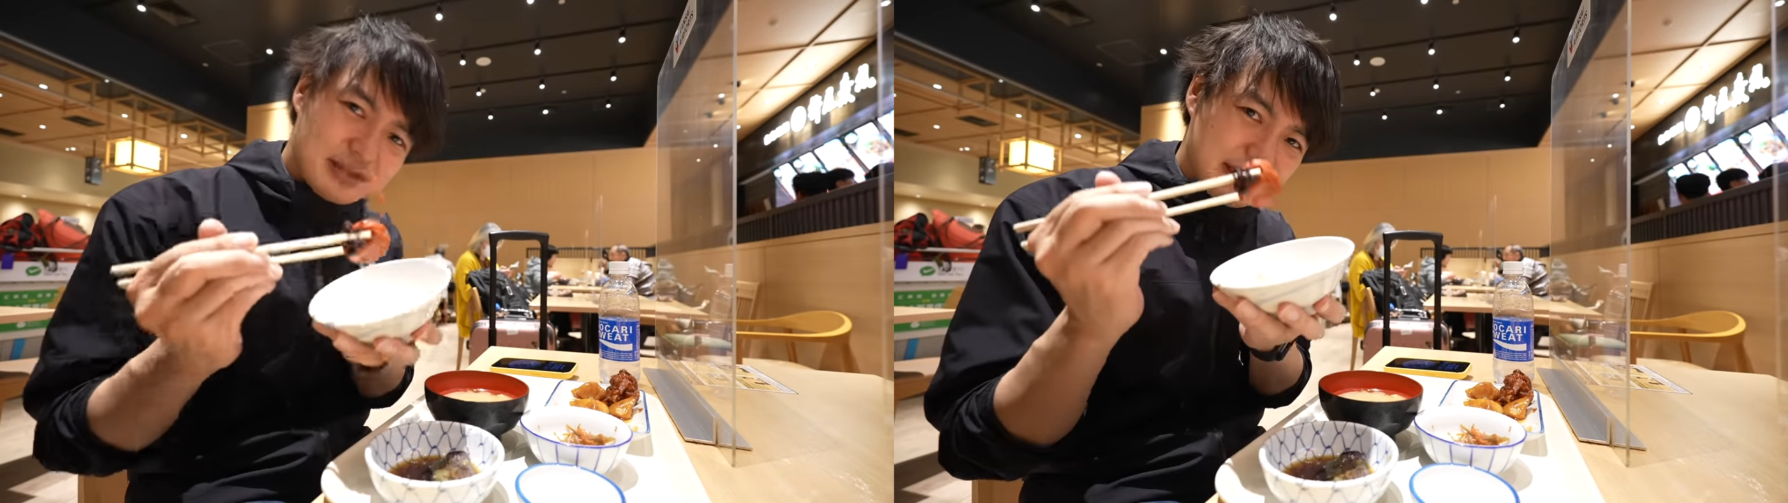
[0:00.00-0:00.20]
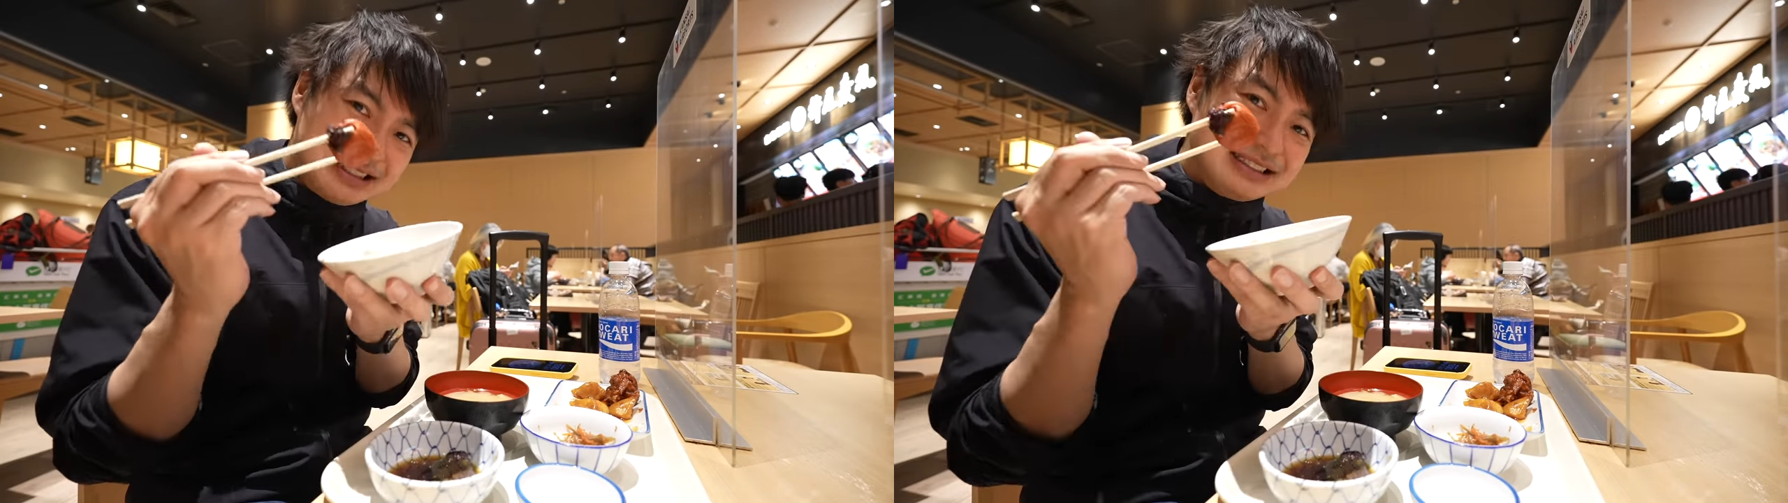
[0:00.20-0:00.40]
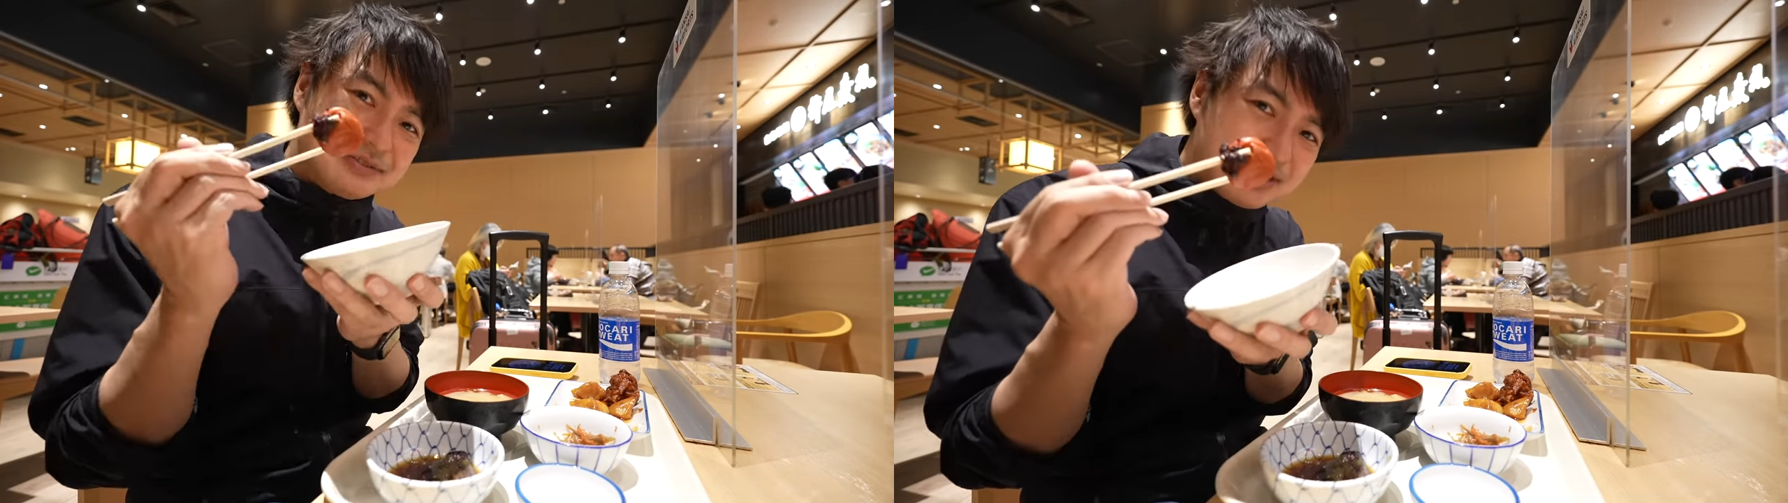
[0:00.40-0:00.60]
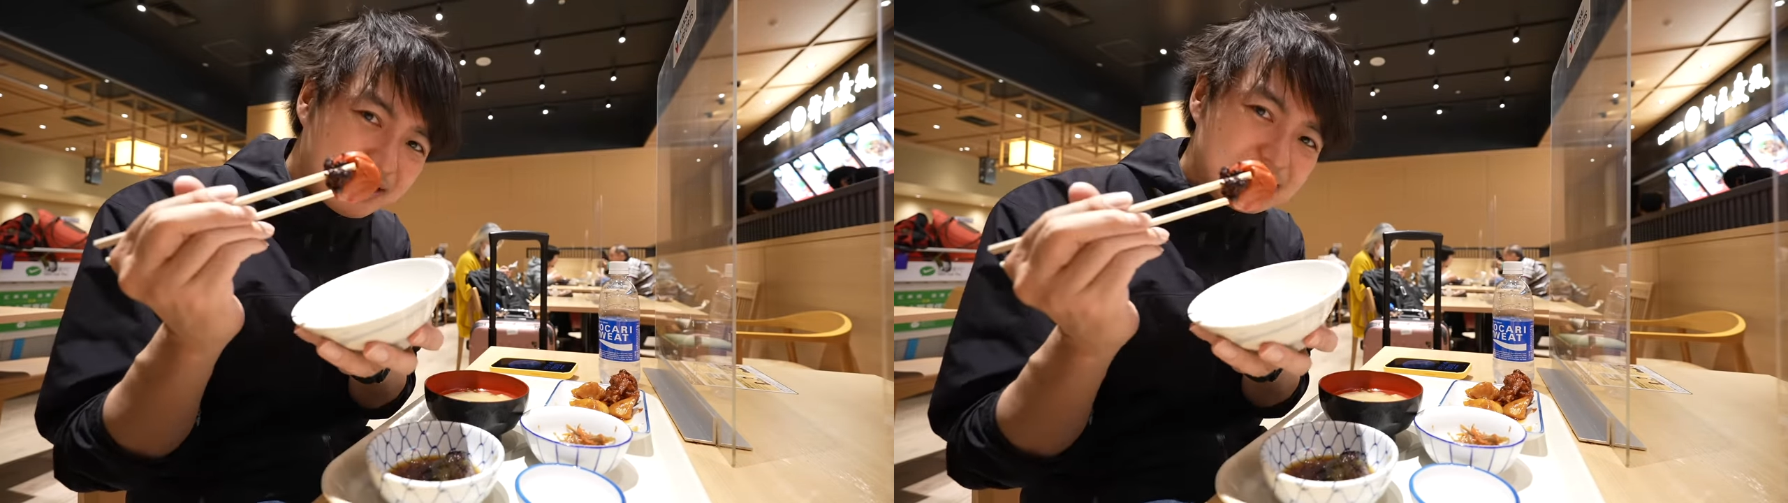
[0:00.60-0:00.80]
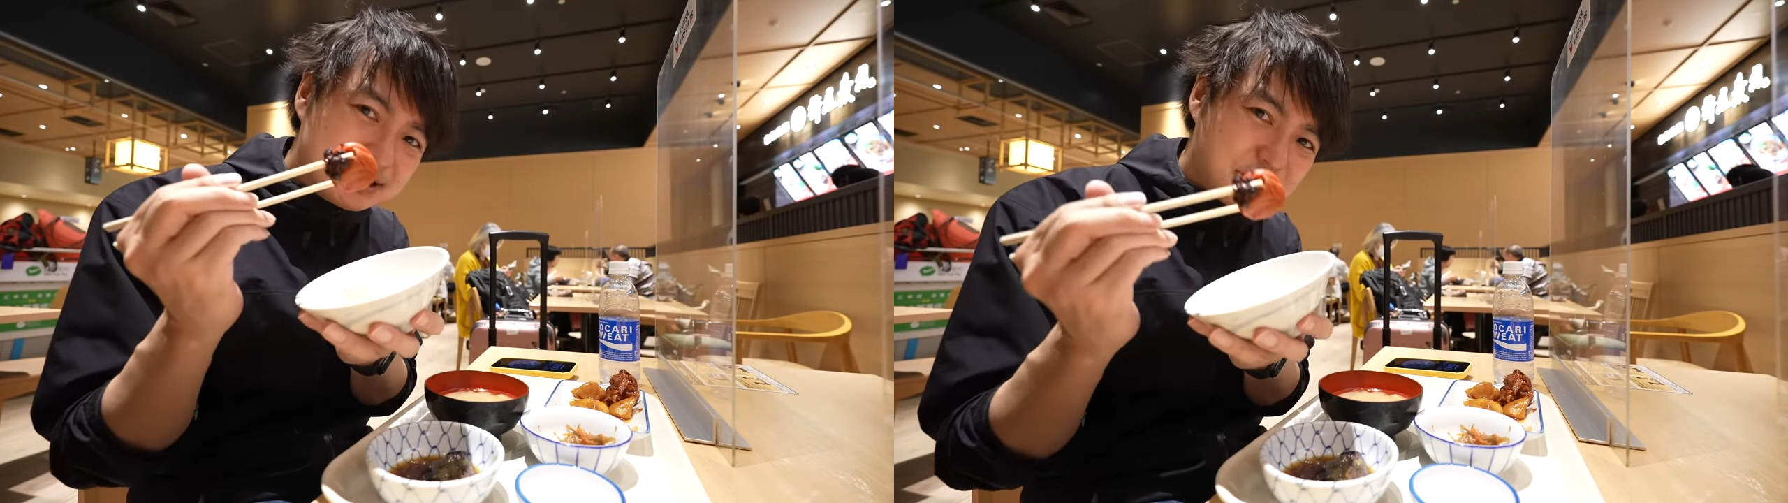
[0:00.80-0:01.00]
It is
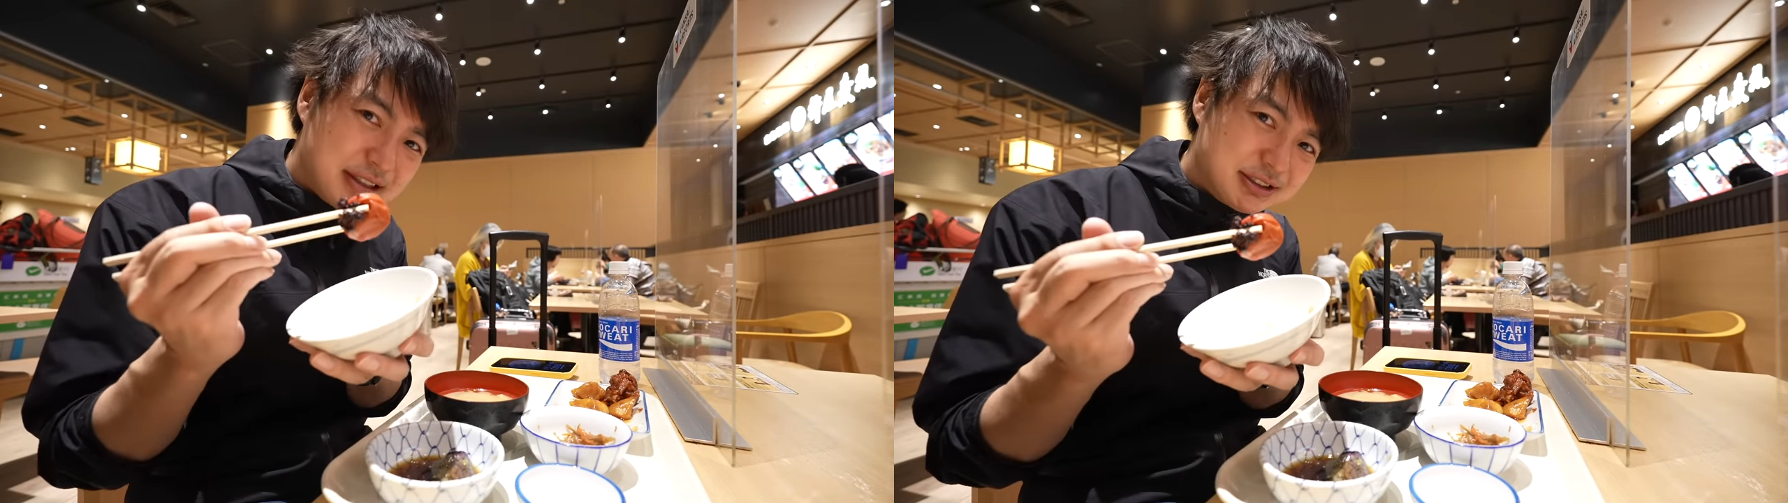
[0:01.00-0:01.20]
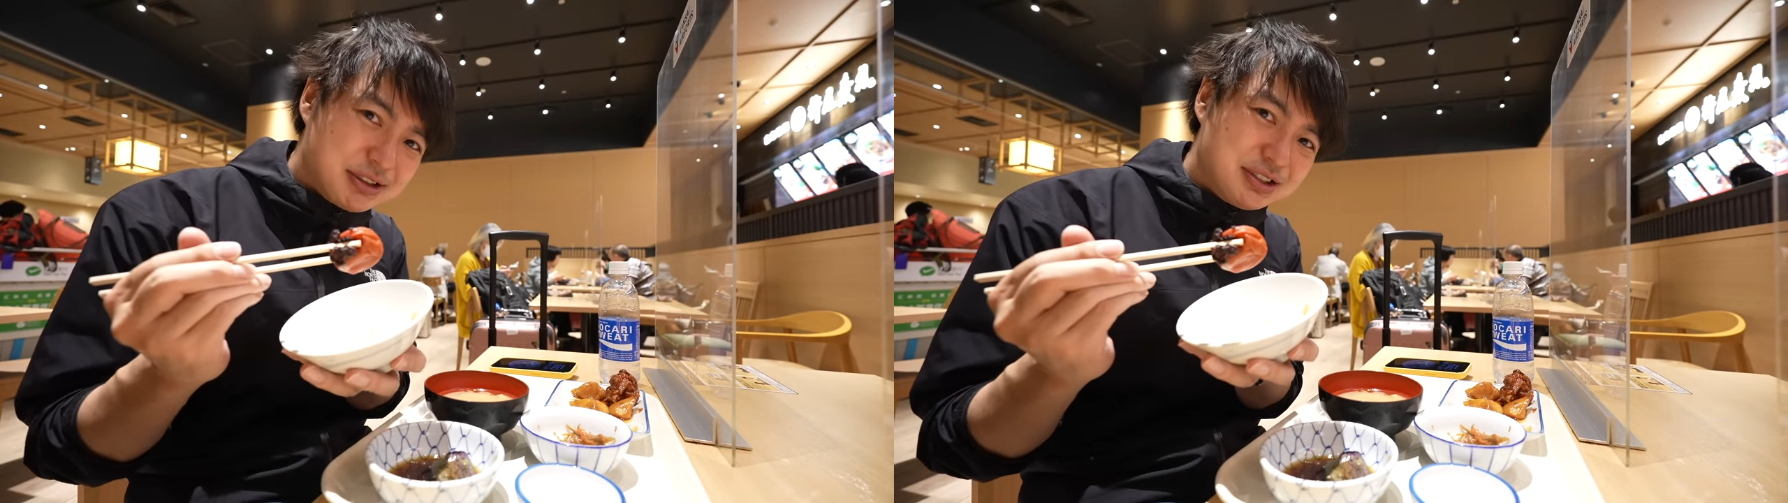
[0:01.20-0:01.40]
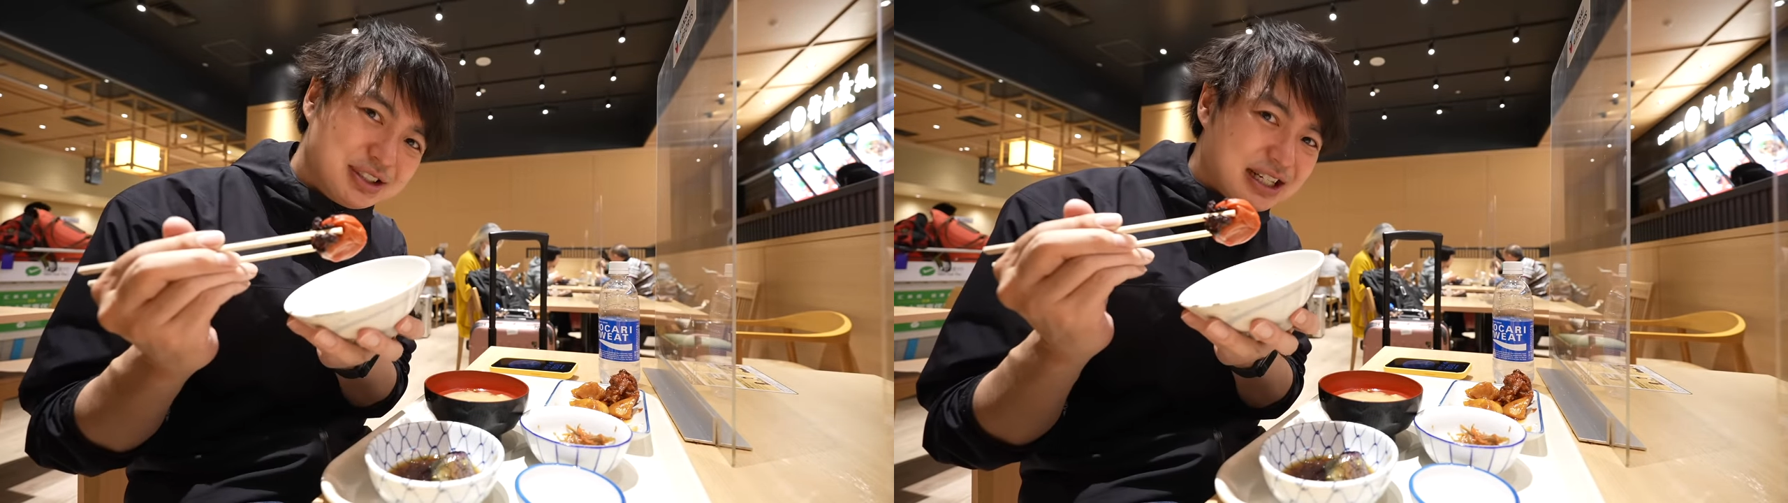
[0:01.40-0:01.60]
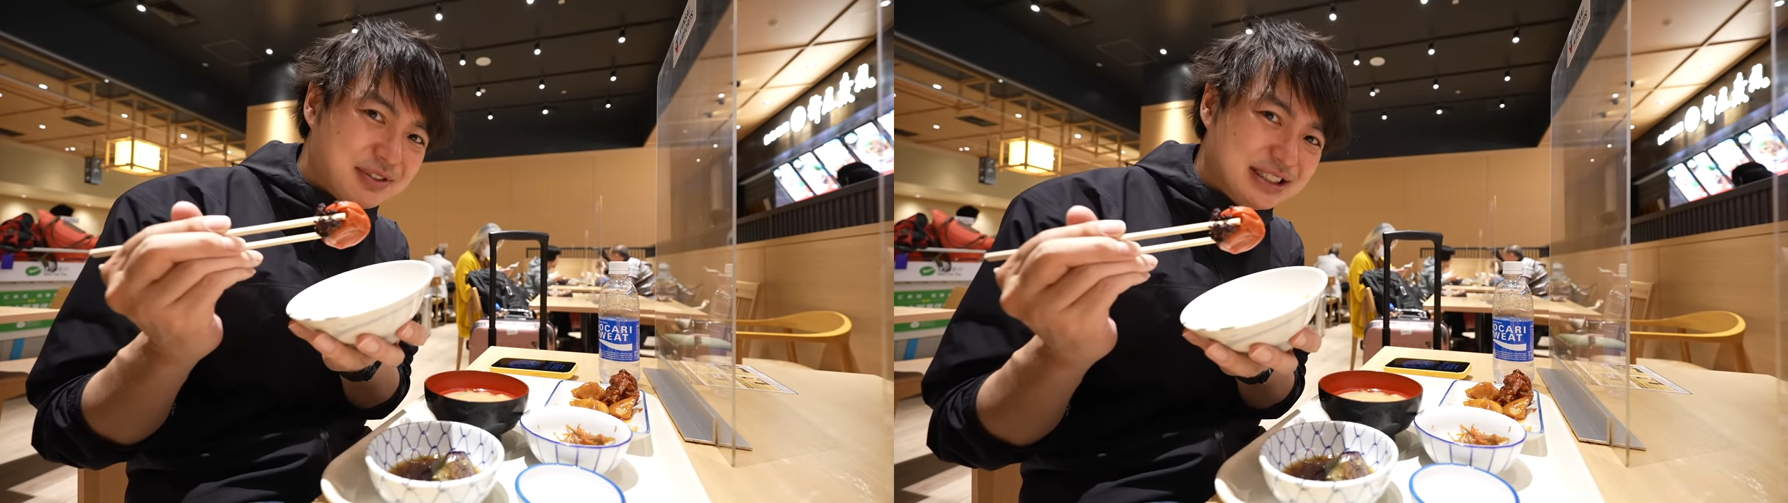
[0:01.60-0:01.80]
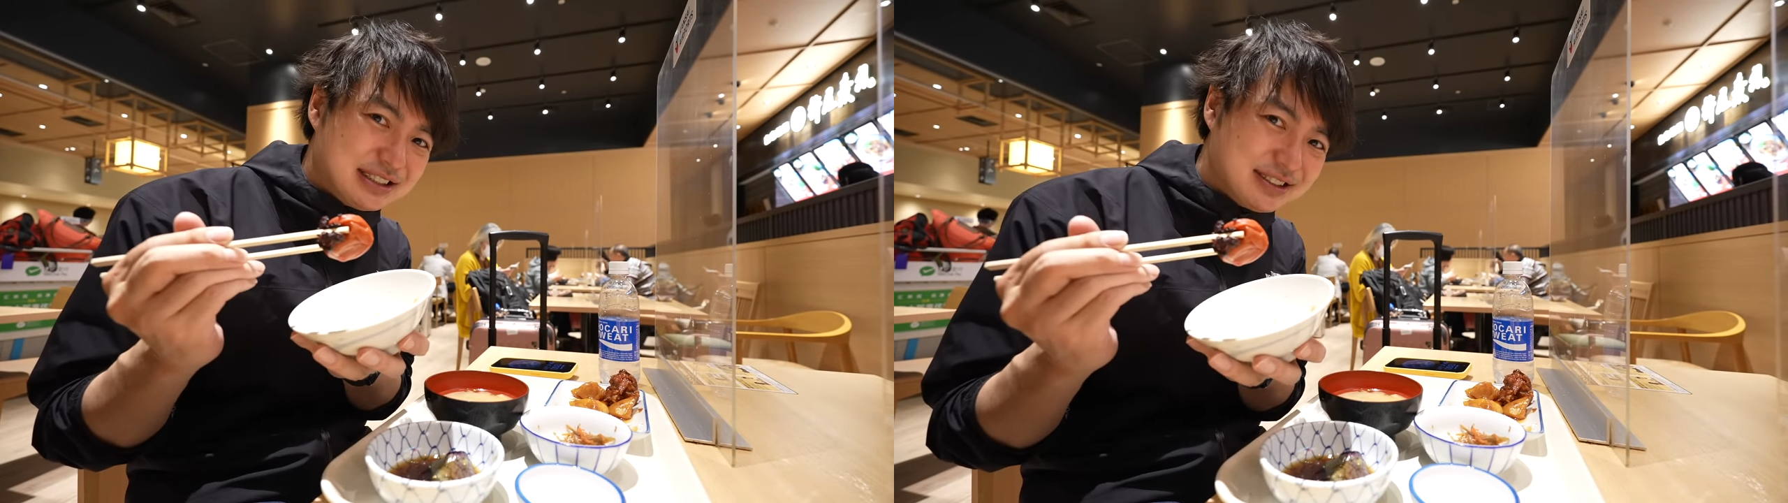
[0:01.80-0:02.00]
very traditional
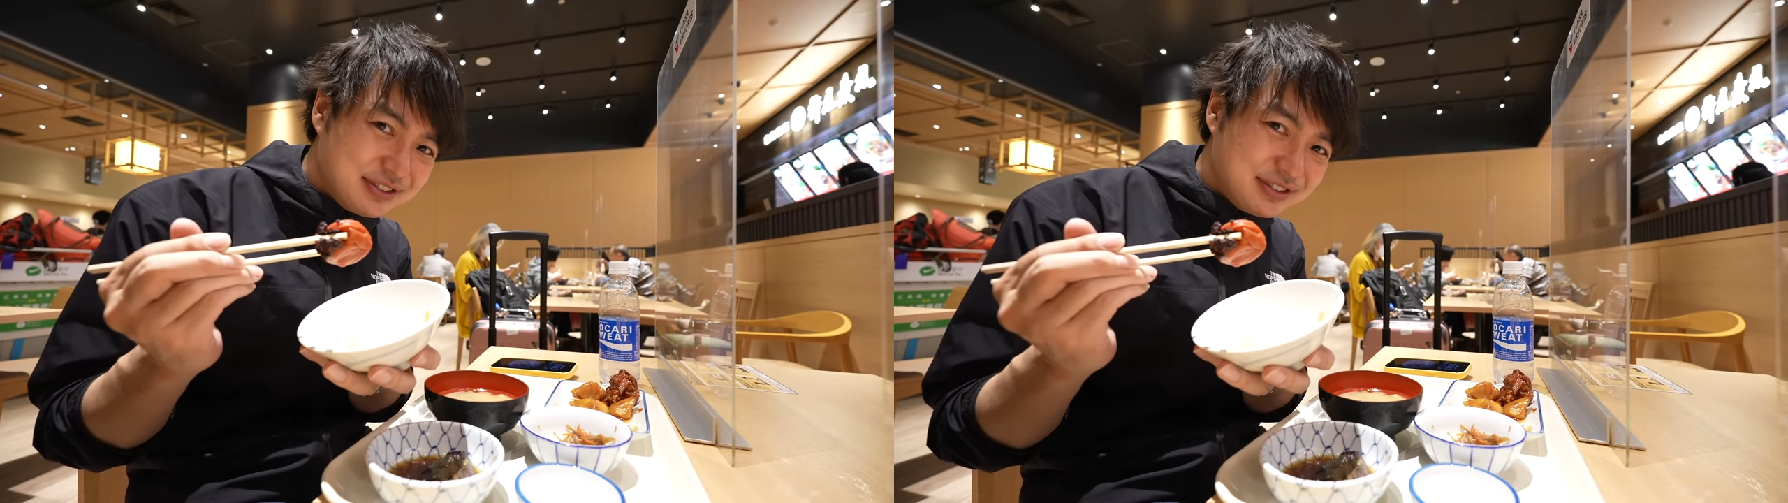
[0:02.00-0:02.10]
Japanese